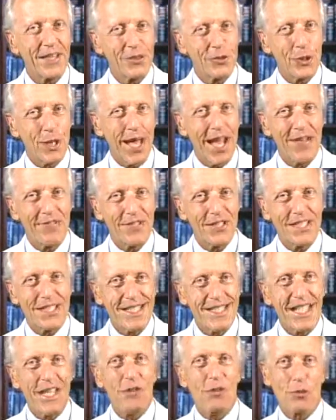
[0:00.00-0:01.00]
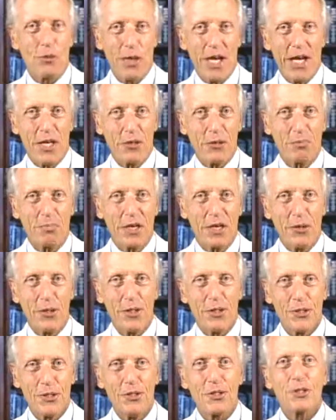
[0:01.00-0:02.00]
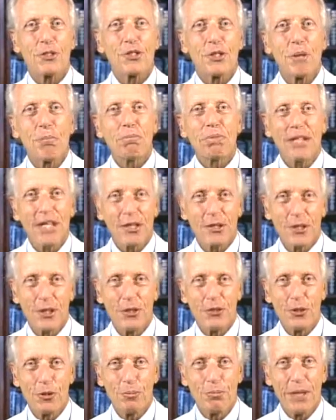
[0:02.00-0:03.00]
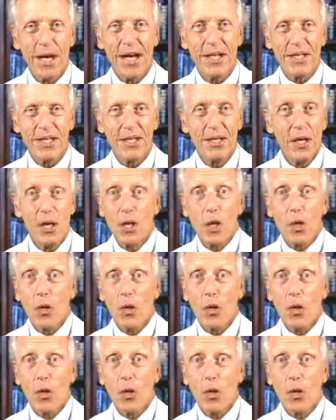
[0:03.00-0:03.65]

that you haven't seen the rash because it's someplace on your body